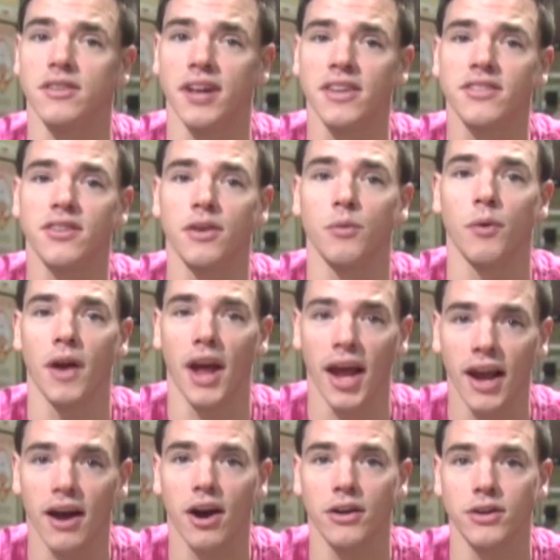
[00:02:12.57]
Less than
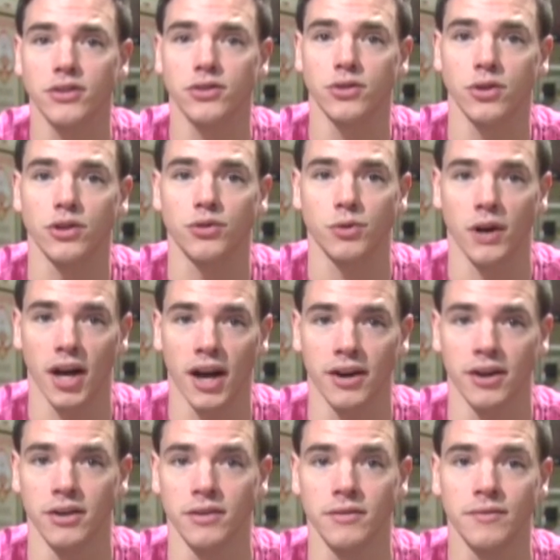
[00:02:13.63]
800 students were
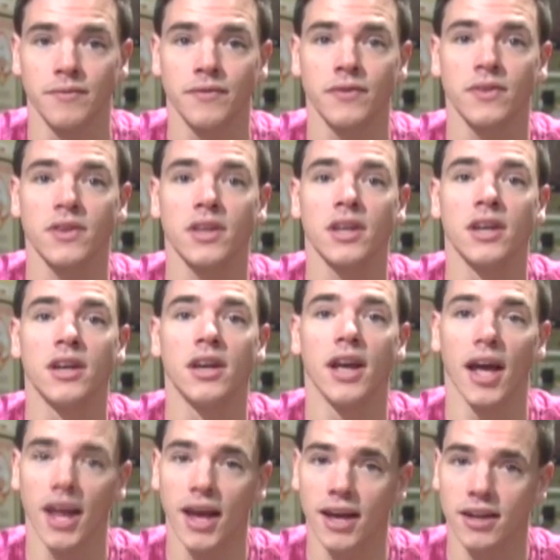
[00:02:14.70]
honored.
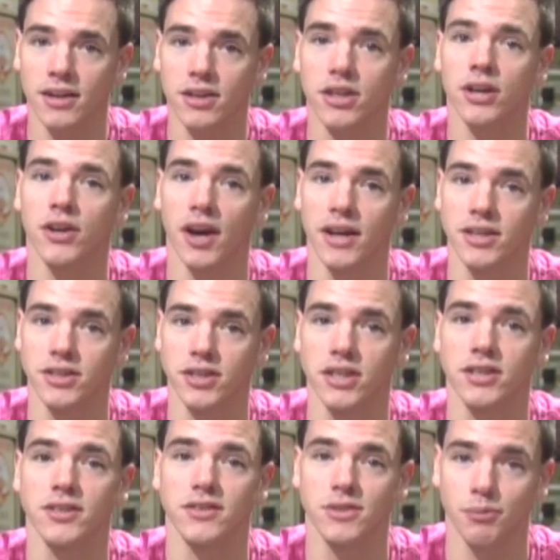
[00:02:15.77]
And
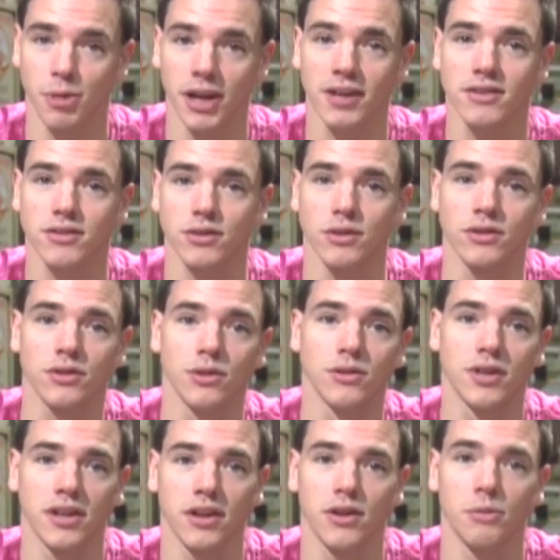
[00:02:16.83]
congratulations to band students who
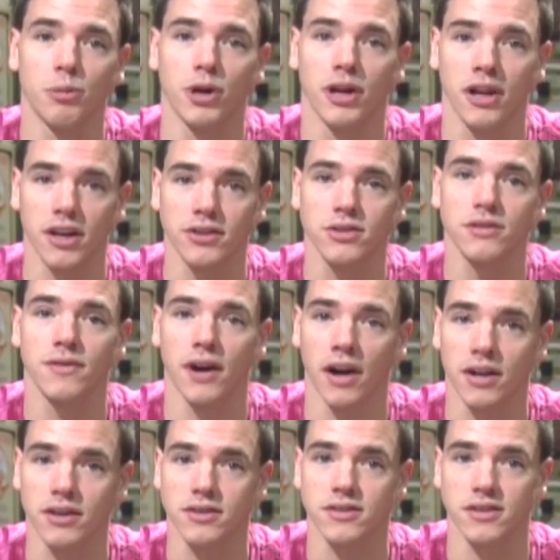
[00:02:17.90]
attended the Percussive
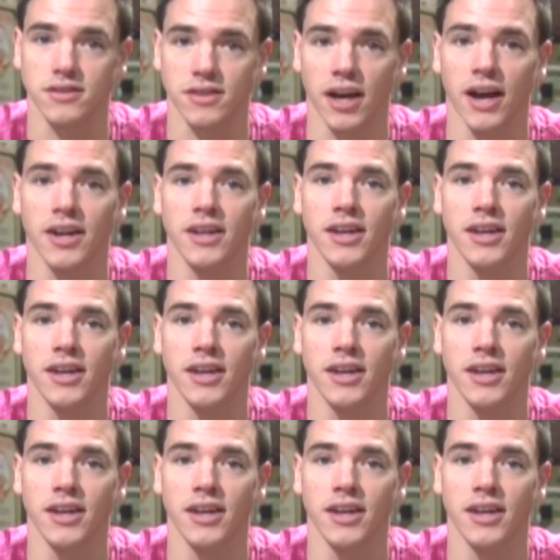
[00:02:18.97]
Art Society